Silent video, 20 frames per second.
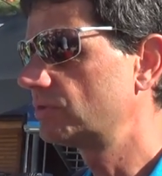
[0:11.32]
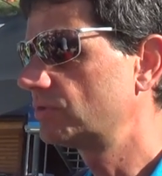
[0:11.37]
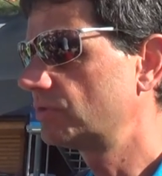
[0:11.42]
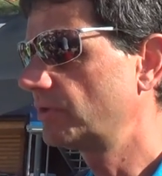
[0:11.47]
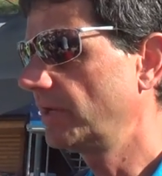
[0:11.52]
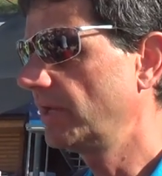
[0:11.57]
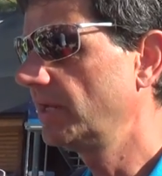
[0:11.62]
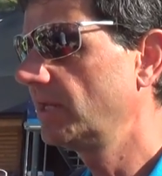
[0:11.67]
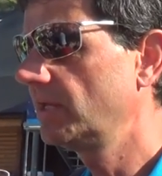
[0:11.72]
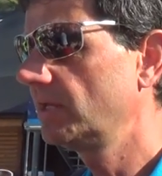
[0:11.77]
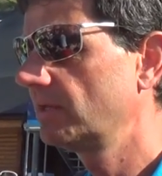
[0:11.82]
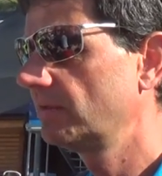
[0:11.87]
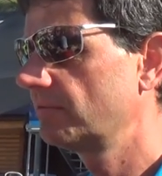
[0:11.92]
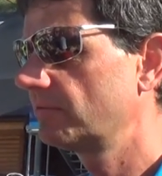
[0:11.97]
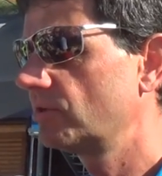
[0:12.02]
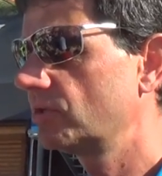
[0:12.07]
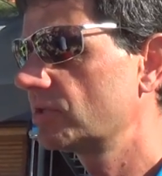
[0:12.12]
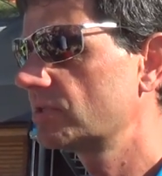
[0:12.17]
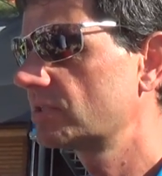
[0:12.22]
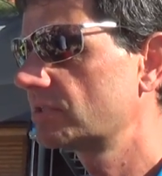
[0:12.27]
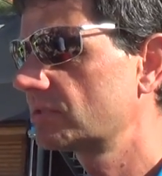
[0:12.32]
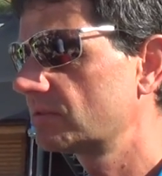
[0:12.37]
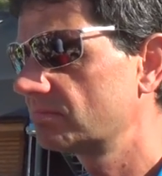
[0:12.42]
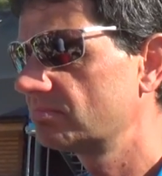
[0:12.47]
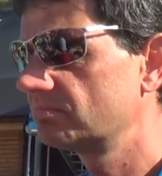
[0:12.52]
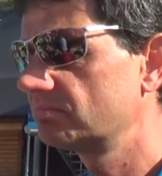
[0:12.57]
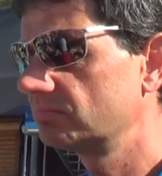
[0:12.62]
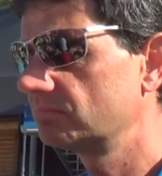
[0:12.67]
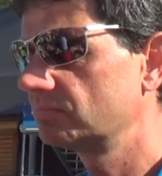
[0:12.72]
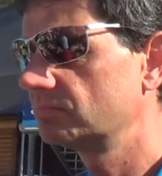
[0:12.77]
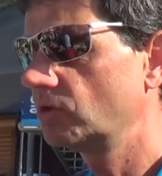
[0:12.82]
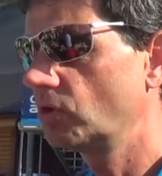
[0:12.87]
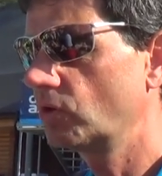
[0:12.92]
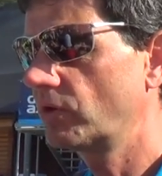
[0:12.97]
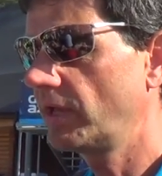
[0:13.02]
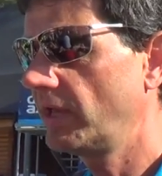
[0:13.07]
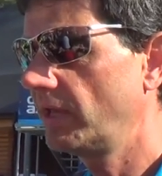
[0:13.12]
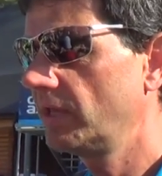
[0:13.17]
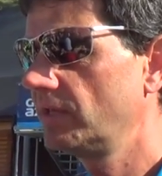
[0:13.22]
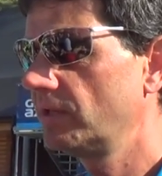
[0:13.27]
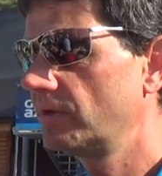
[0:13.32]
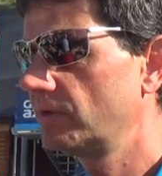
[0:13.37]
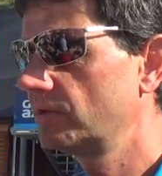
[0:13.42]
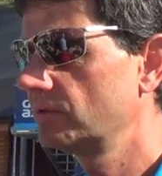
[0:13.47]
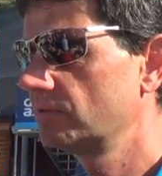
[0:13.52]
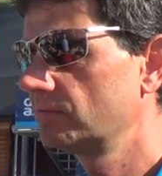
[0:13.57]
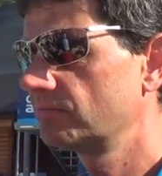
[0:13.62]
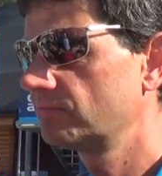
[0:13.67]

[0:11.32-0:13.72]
training was okay here.